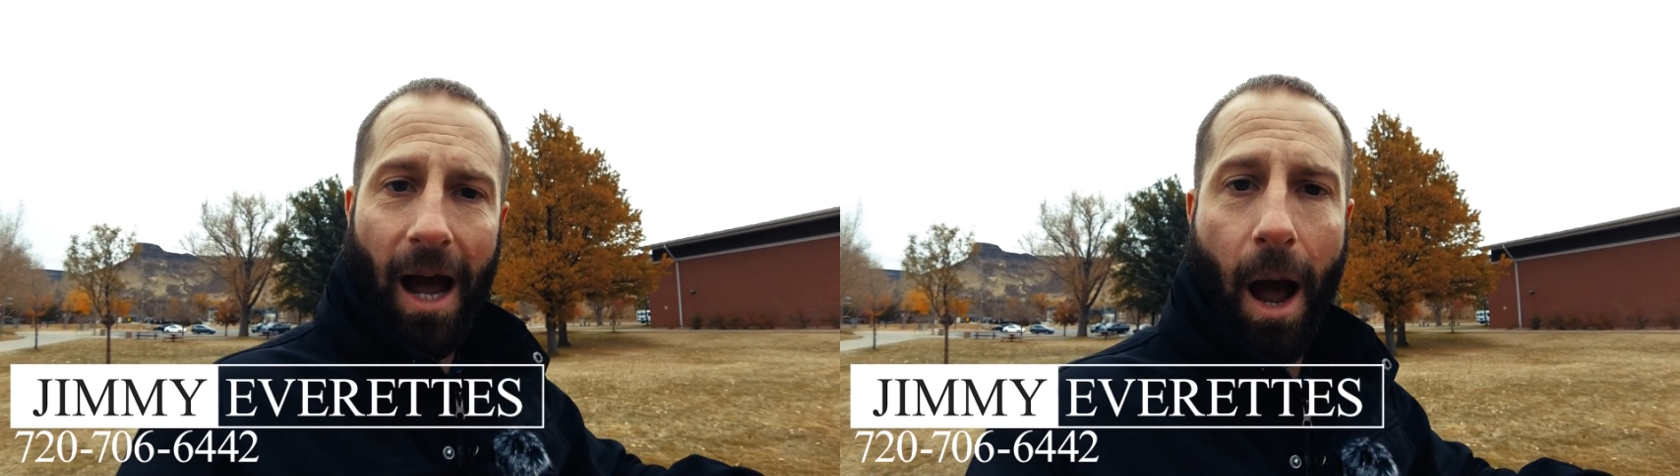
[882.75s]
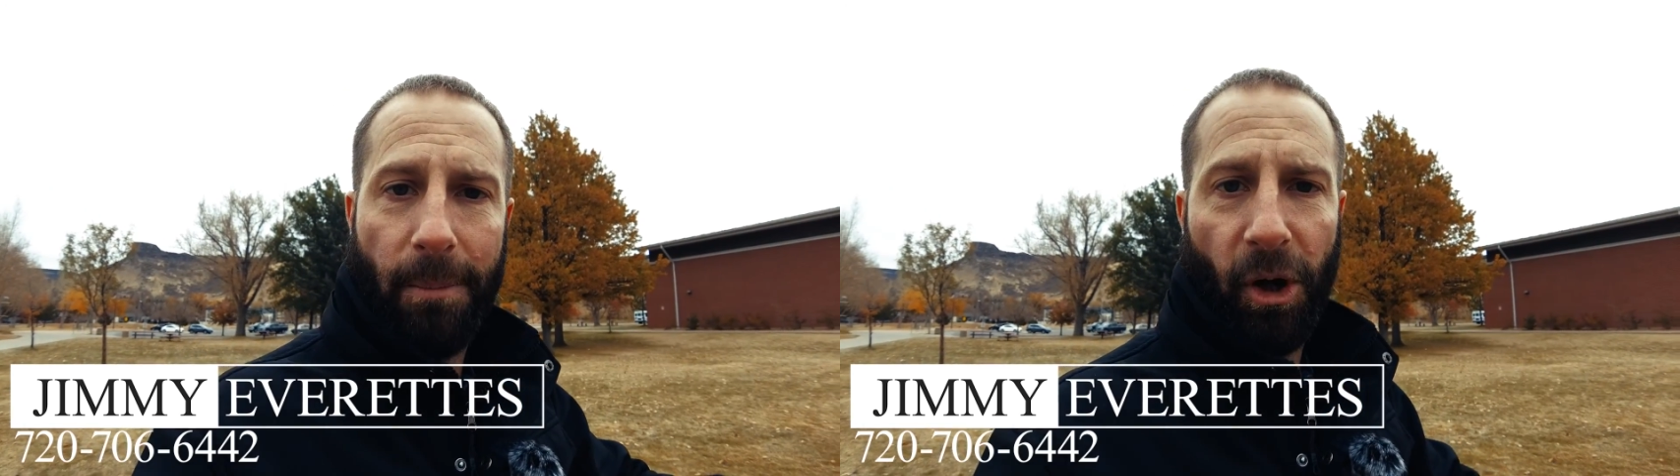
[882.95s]

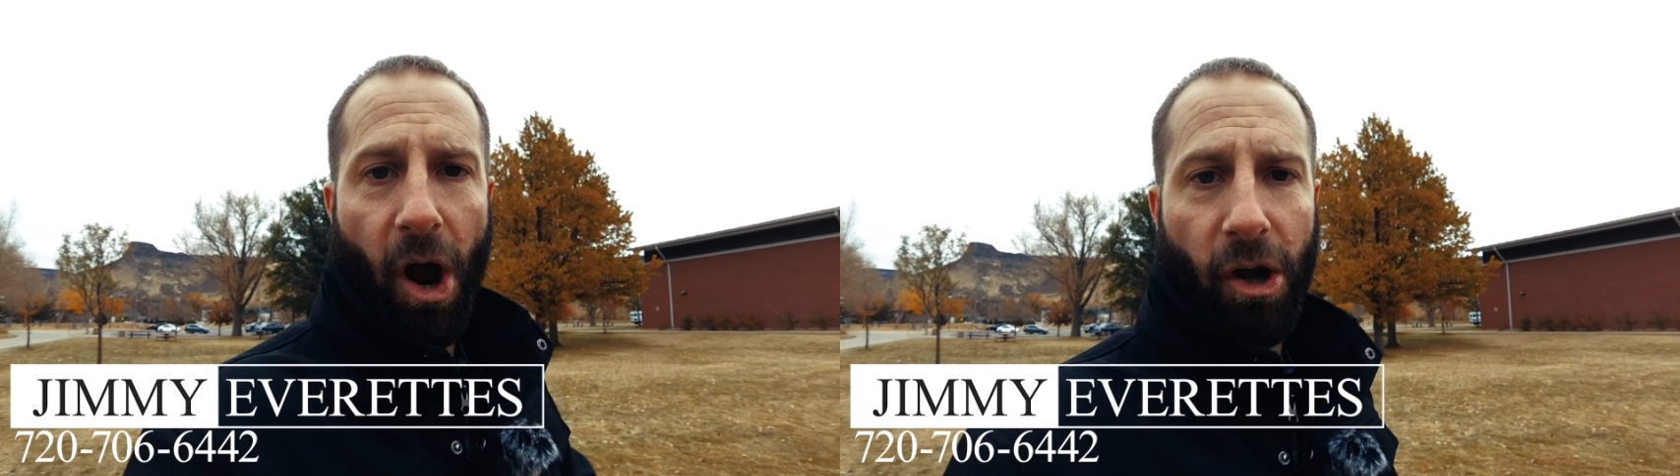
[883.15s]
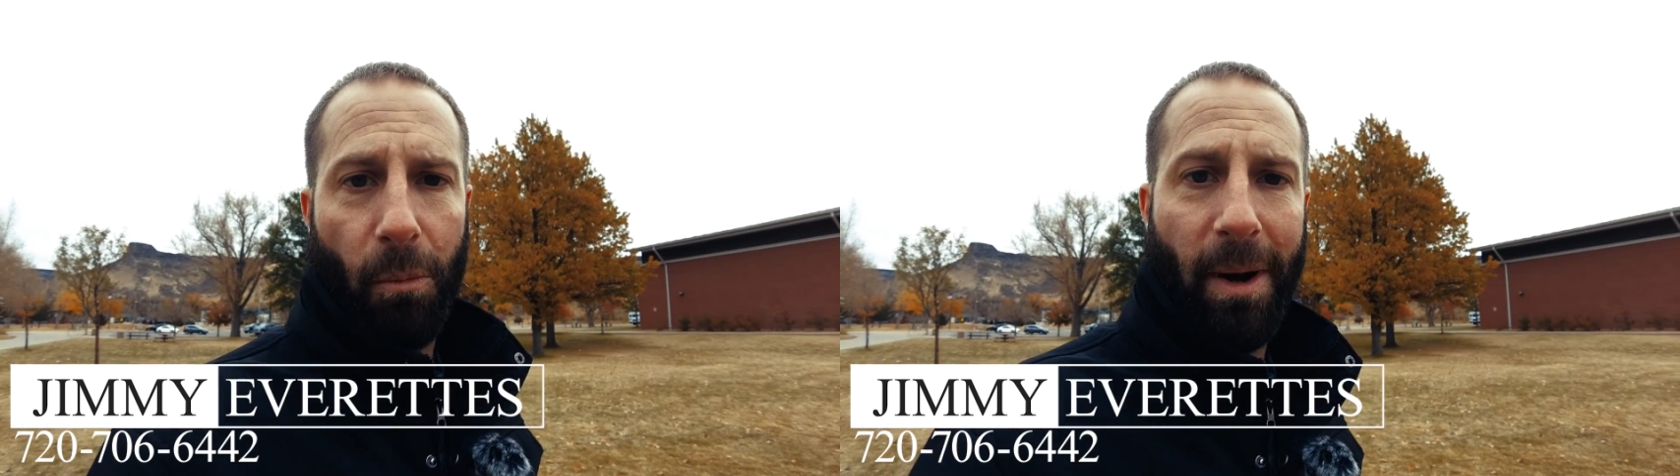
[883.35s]
I'm your
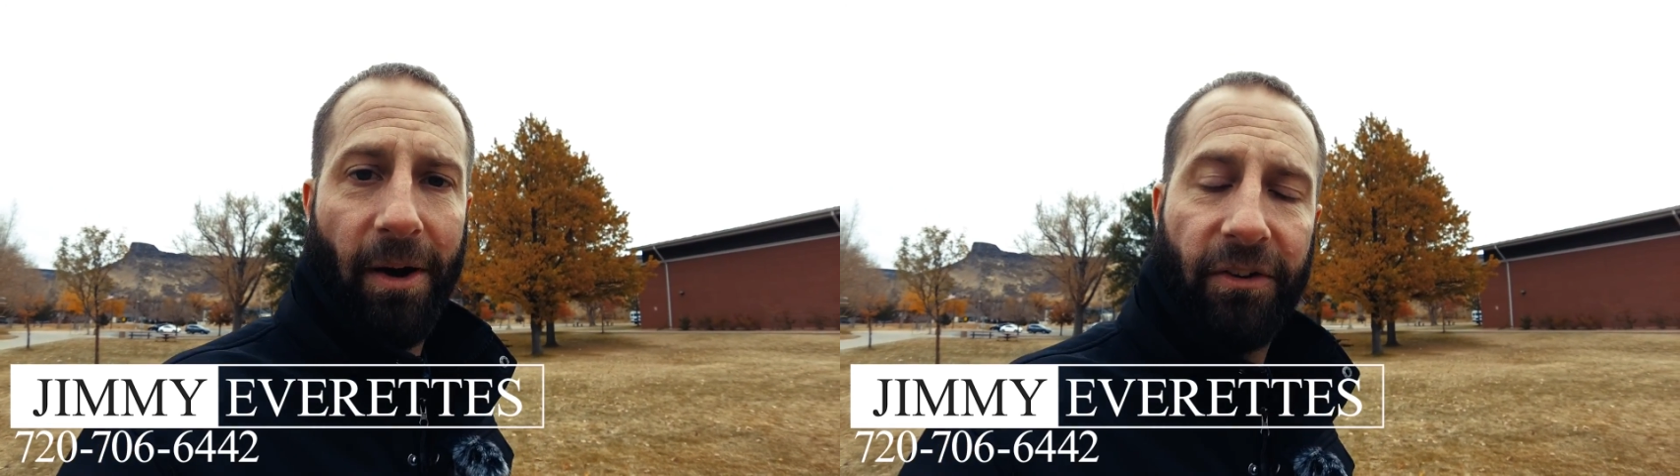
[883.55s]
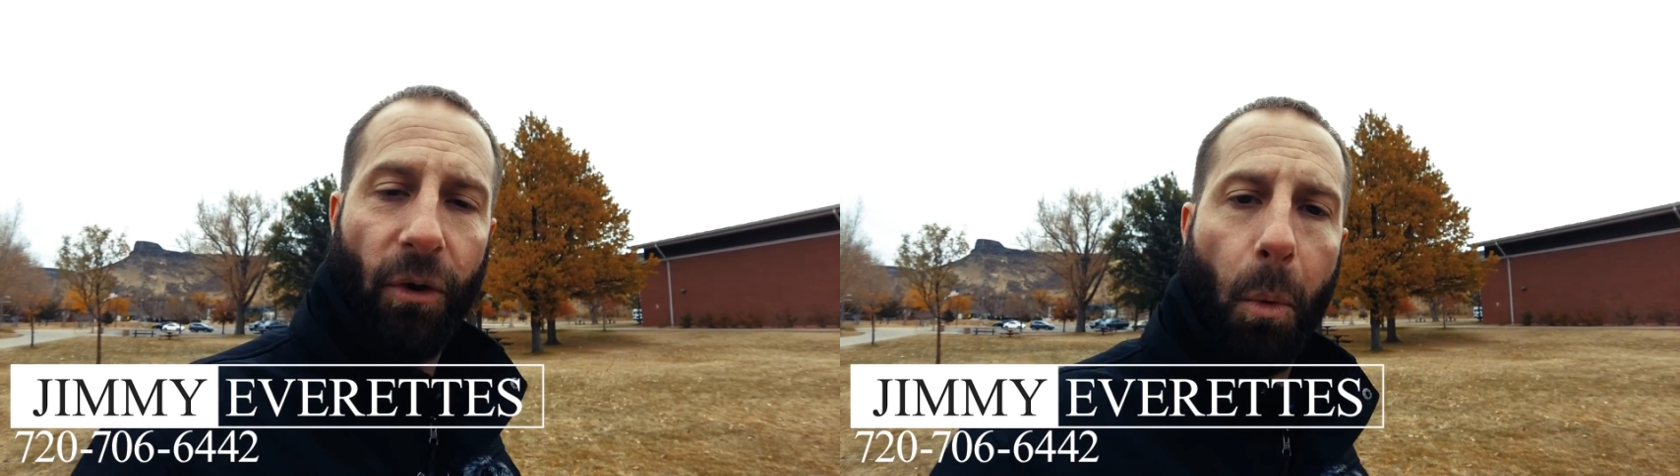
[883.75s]

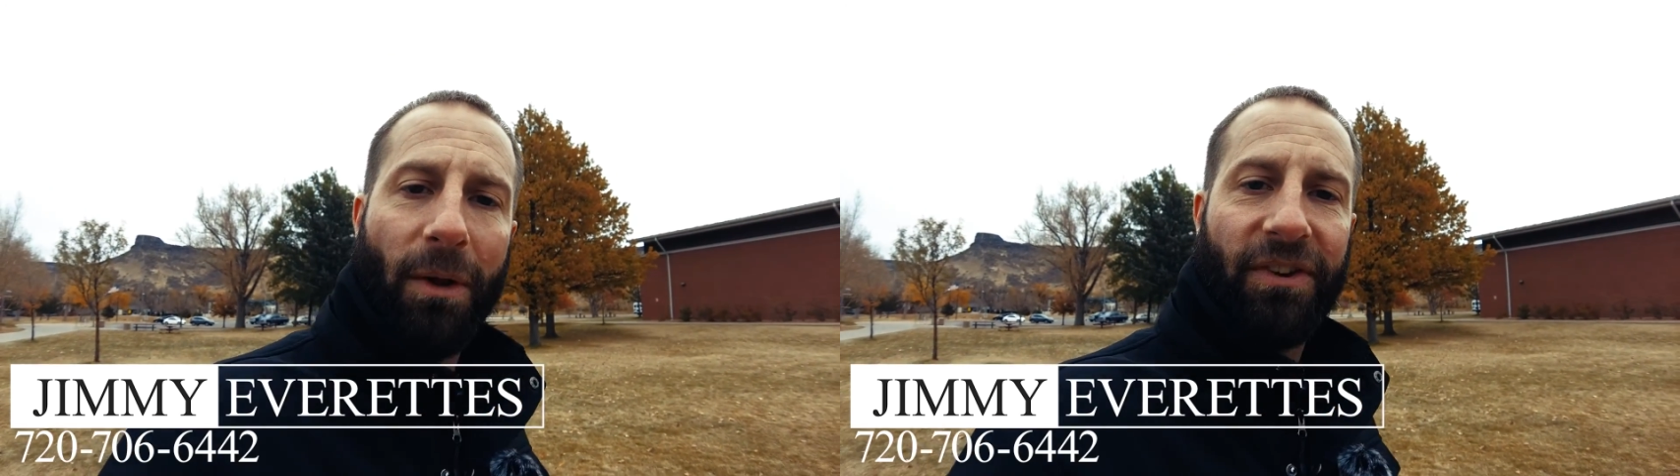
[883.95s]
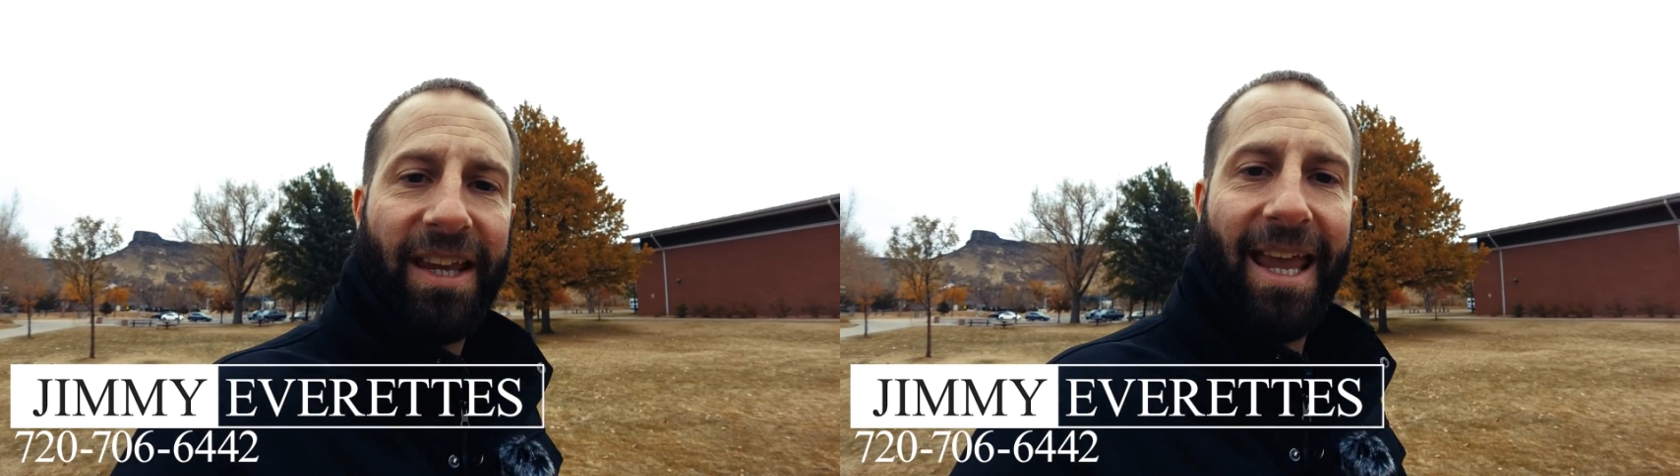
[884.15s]
Huckleberry. So
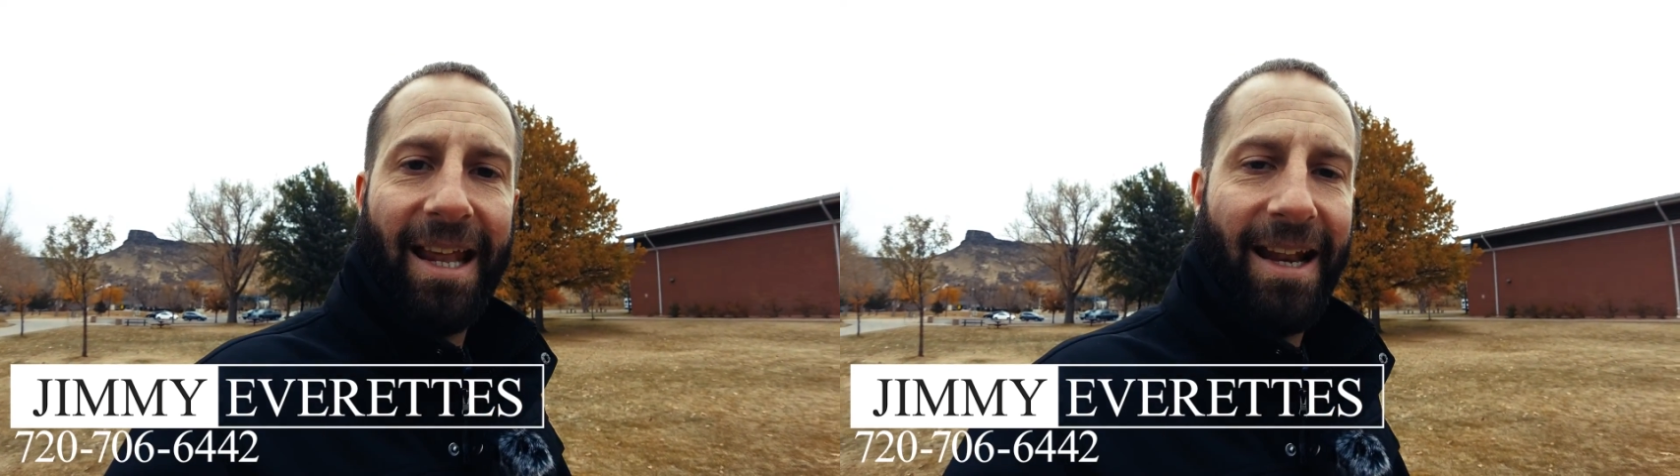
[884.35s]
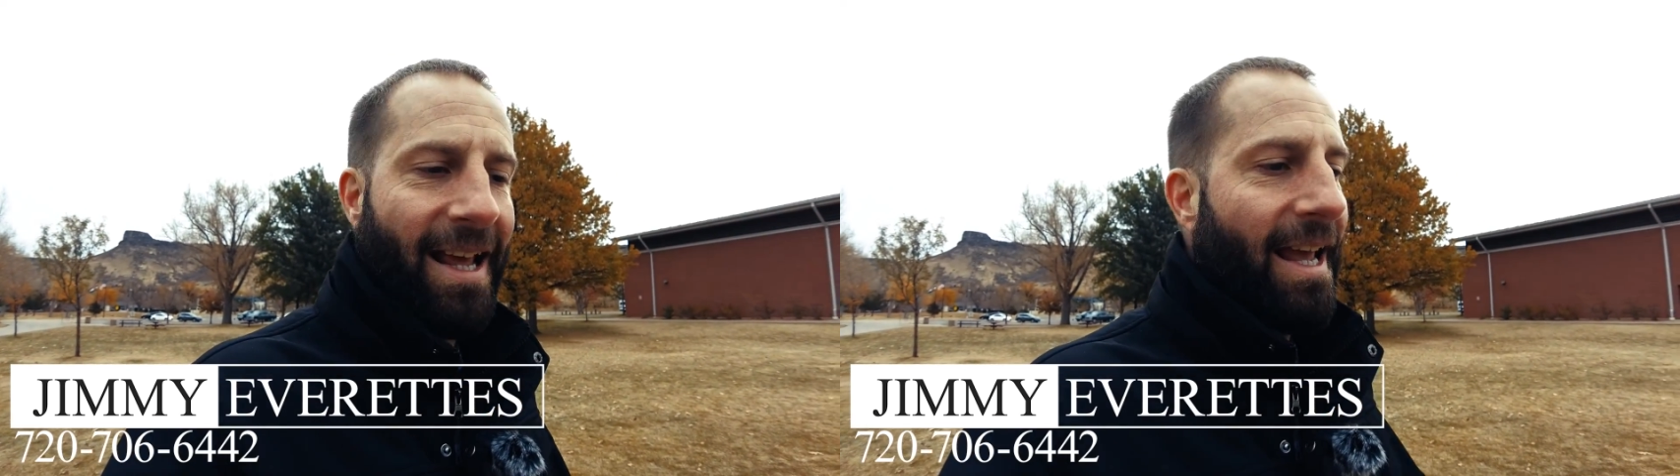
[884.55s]
once
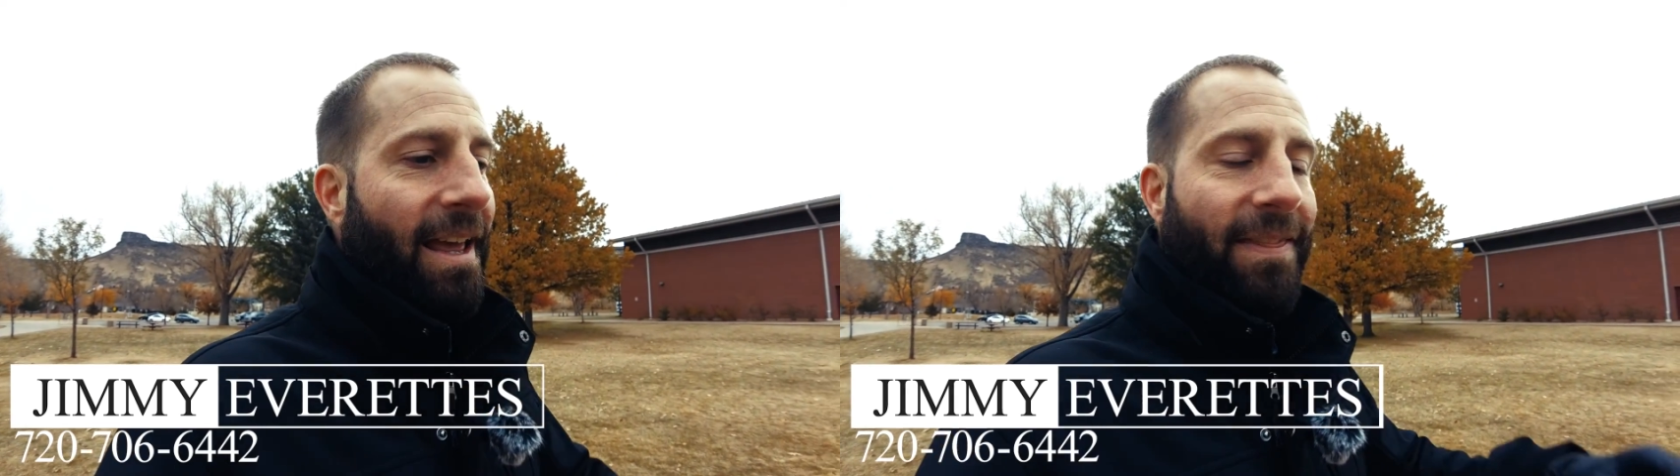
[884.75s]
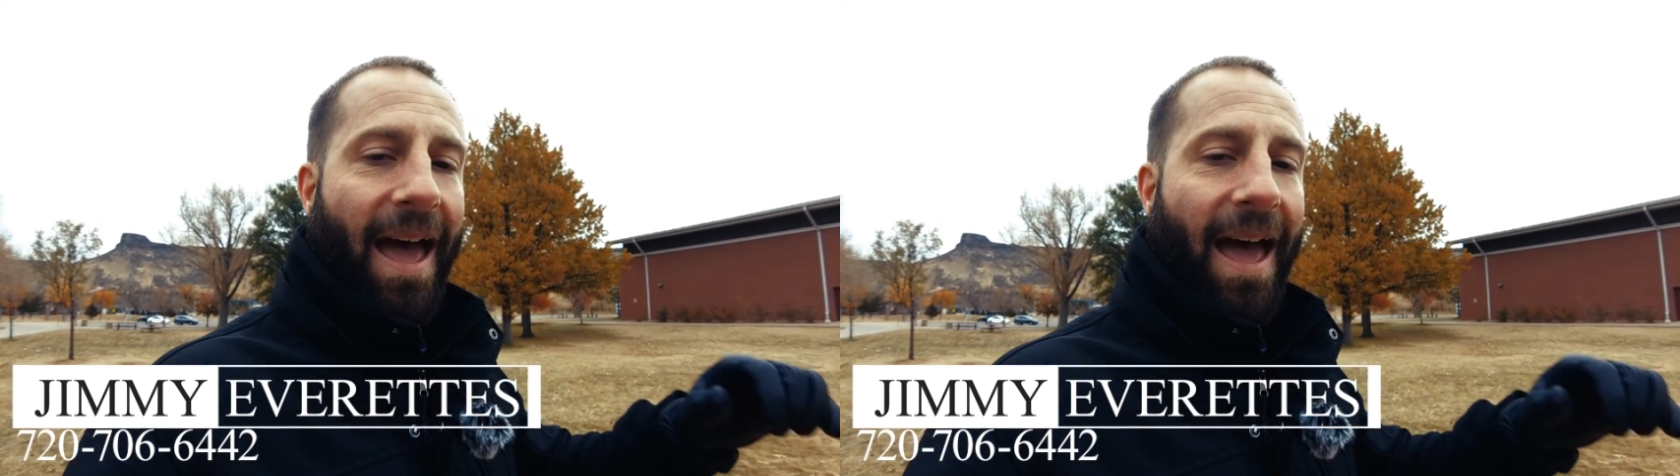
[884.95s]
again,